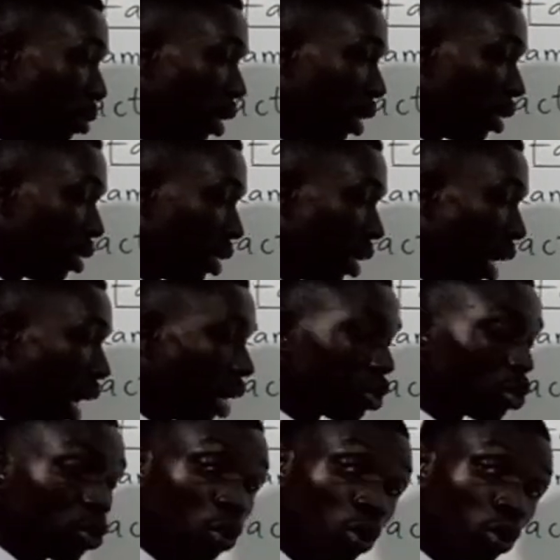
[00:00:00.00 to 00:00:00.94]
makes
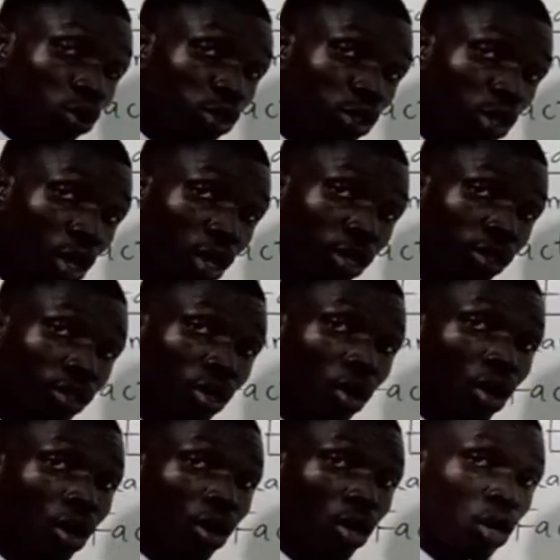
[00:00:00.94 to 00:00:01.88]
our solution
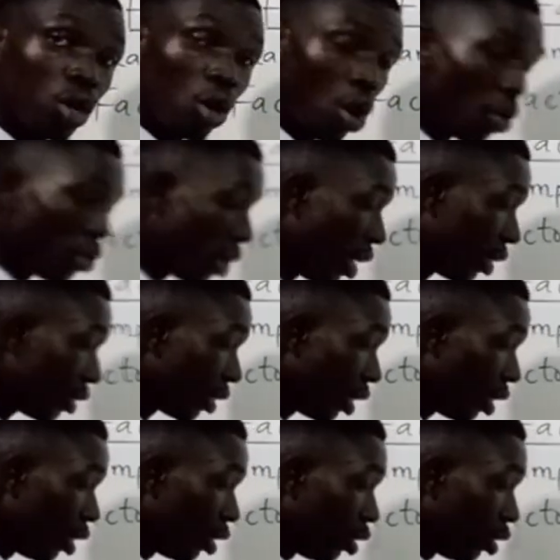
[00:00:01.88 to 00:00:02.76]
correct,